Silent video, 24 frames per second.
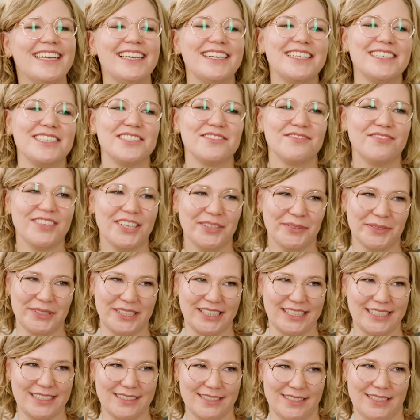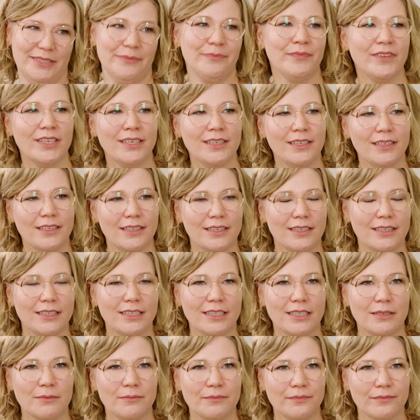It is very easy.
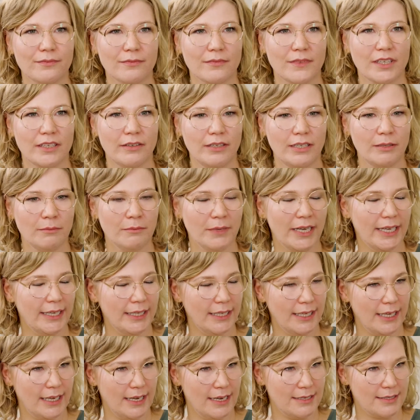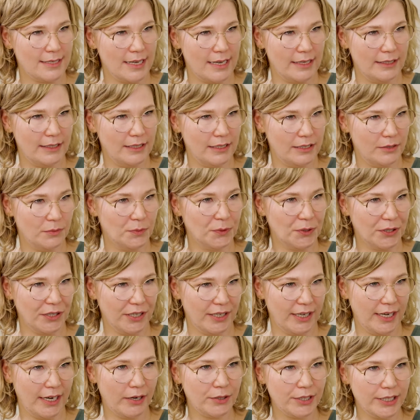In my case, I needed
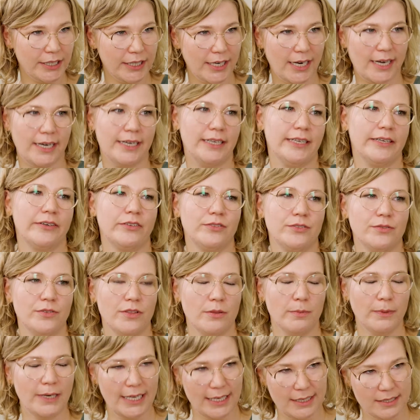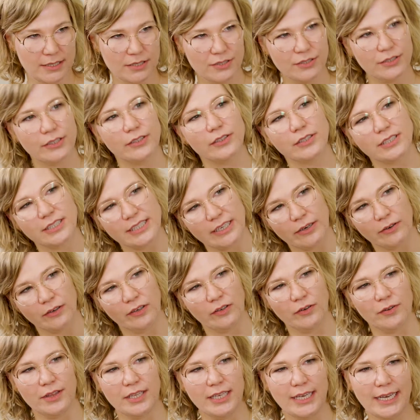1 hour. I go to the Play Store,
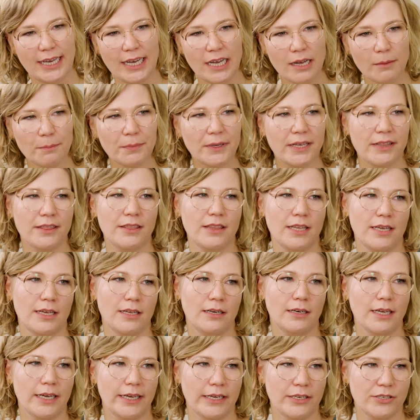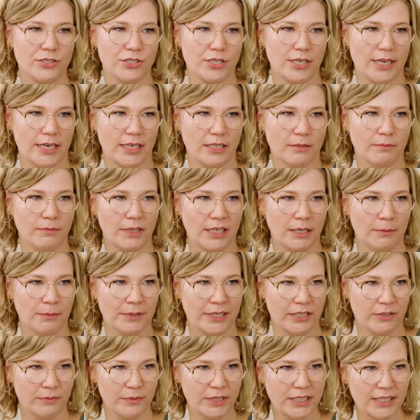download the app, and then I check my
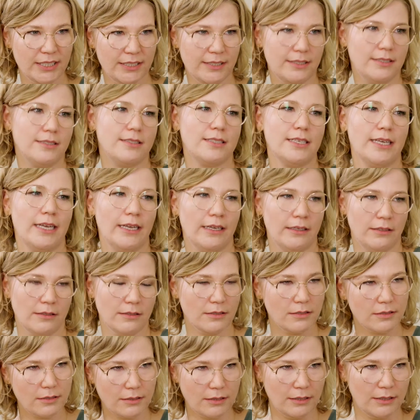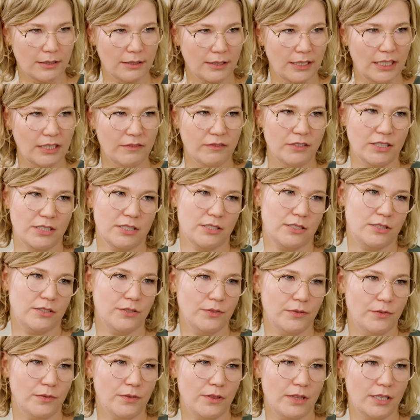parameters and give it
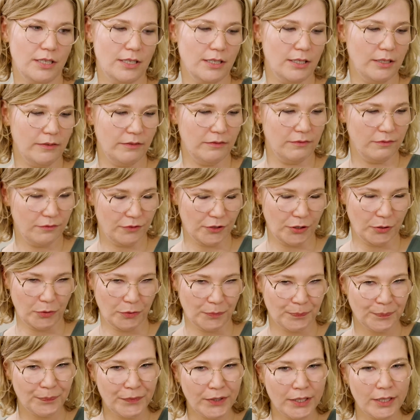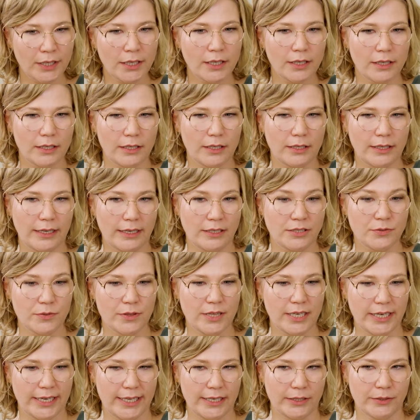to the phone and
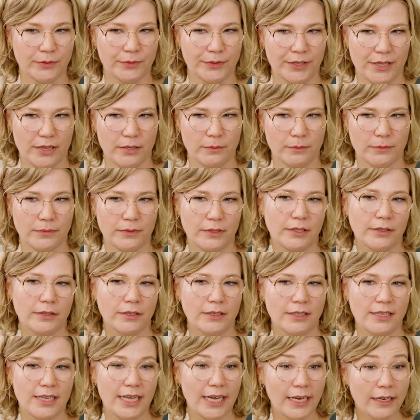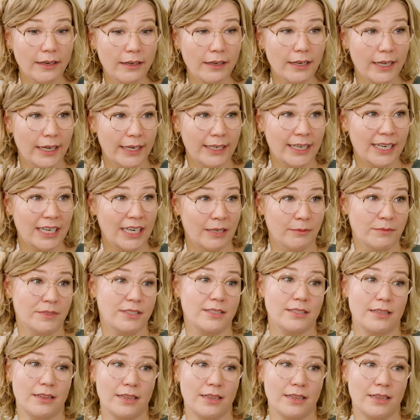to the algorithm. And then there comes